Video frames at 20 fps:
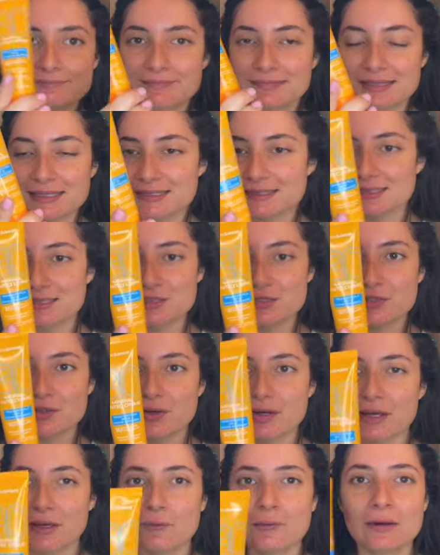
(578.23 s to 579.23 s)
This is a
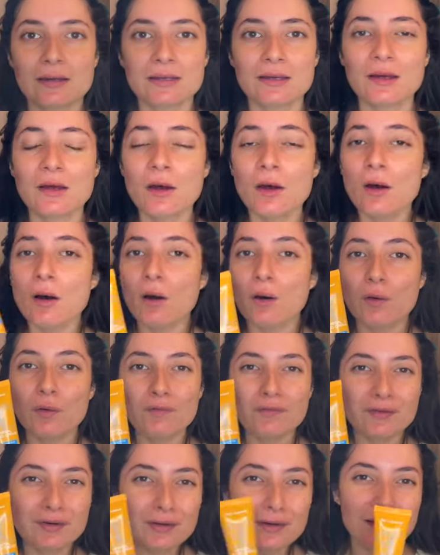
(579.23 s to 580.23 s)
great one.
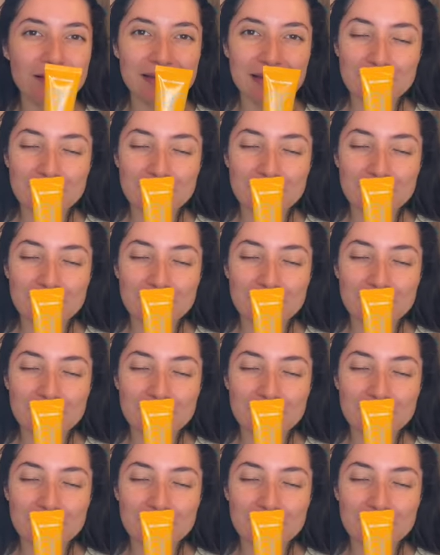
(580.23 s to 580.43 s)
Overall,